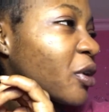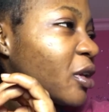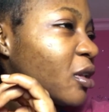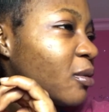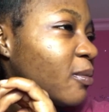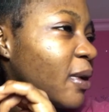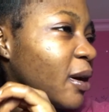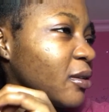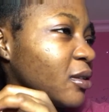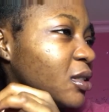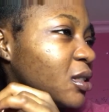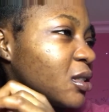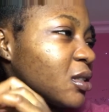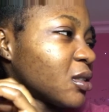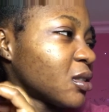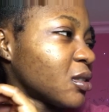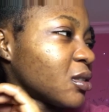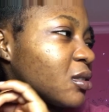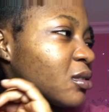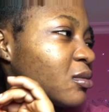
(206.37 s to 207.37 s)
about
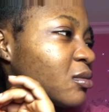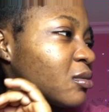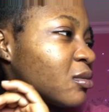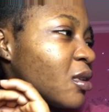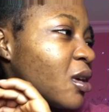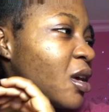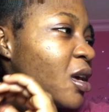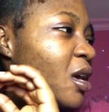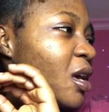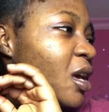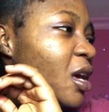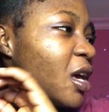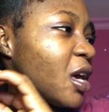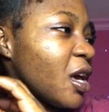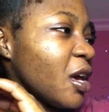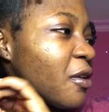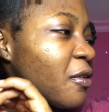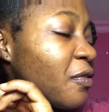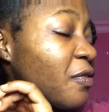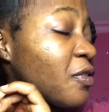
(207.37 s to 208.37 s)
this?
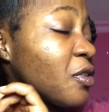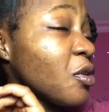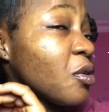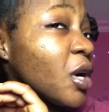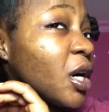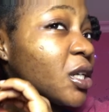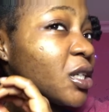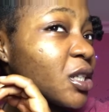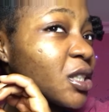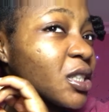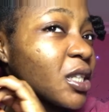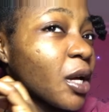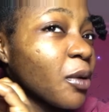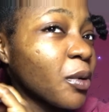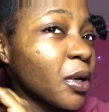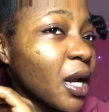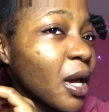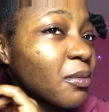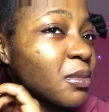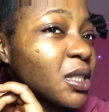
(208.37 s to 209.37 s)
If you understand
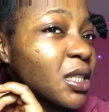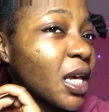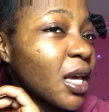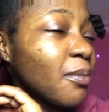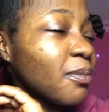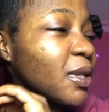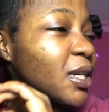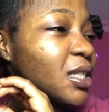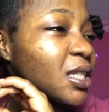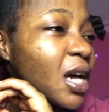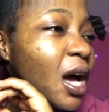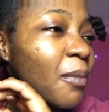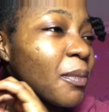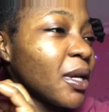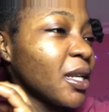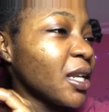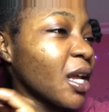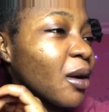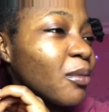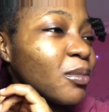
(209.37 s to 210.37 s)
what I'm saying, please
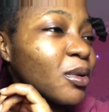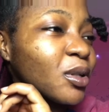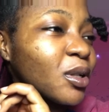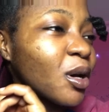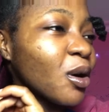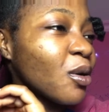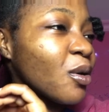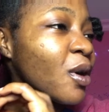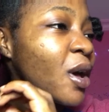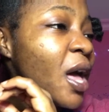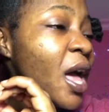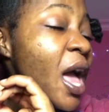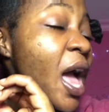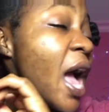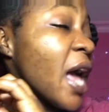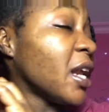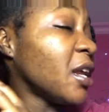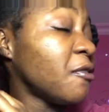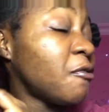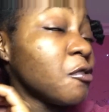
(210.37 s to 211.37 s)
comment down below,
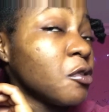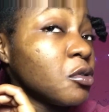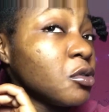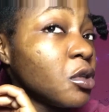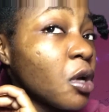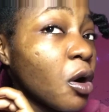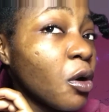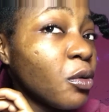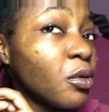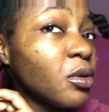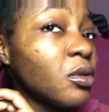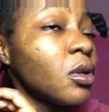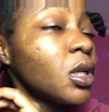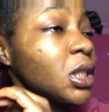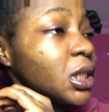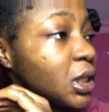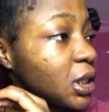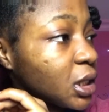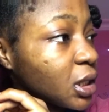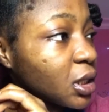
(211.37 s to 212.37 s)
and if you don't,
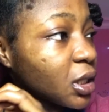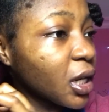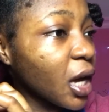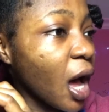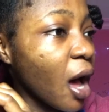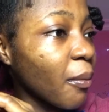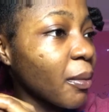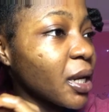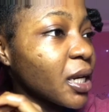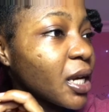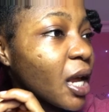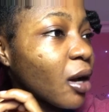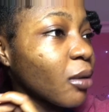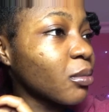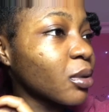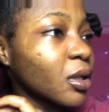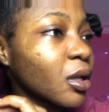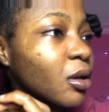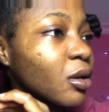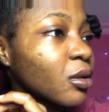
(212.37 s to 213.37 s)
still comment down
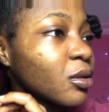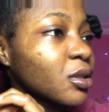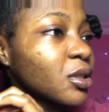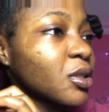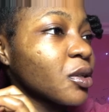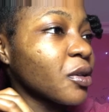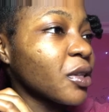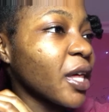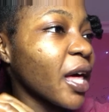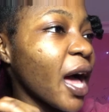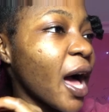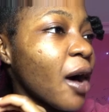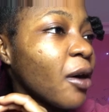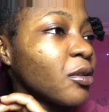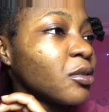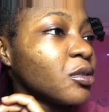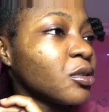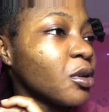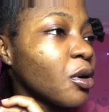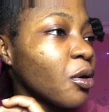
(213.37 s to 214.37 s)
below so that
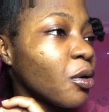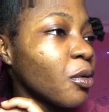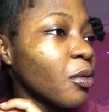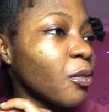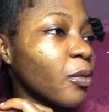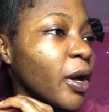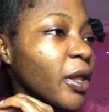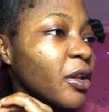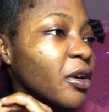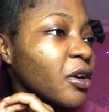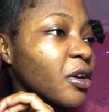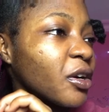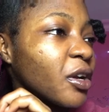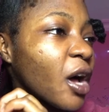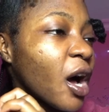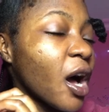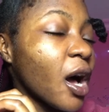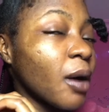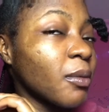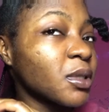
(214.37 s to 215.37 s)
I'll know whether or
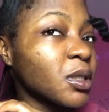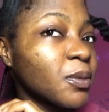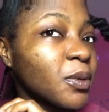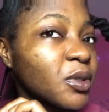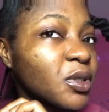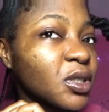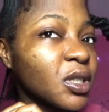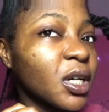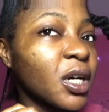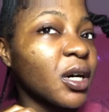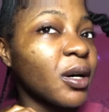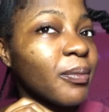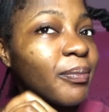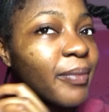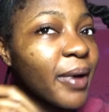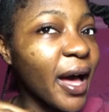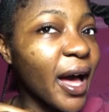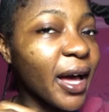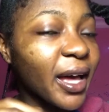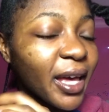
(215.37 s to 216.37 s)
not I'm supposed to come
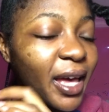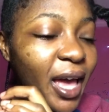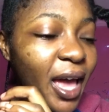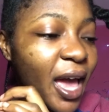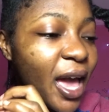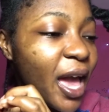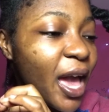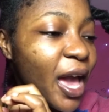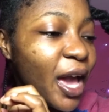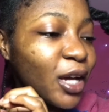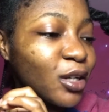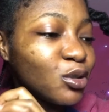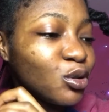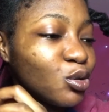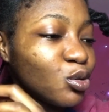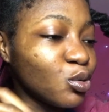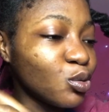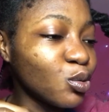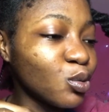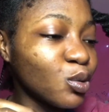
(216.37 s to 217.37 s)
back and
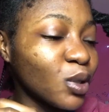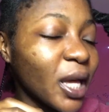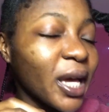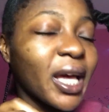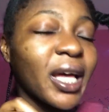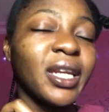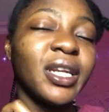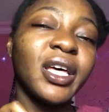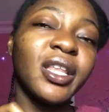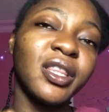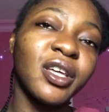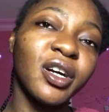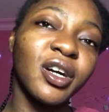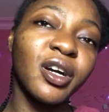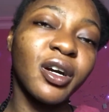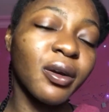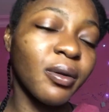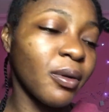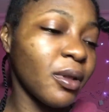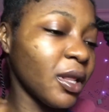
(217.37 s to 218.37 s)
do like
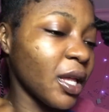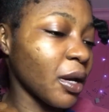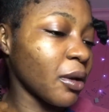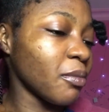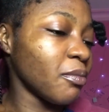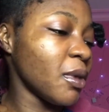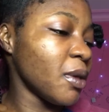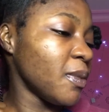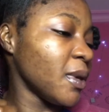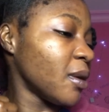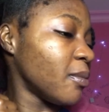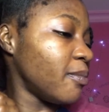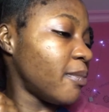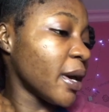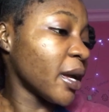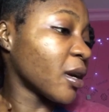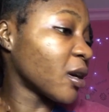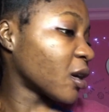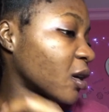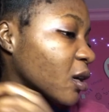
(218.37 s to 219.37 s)
another, like maybe a
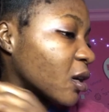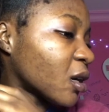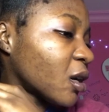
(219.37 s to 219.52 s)
better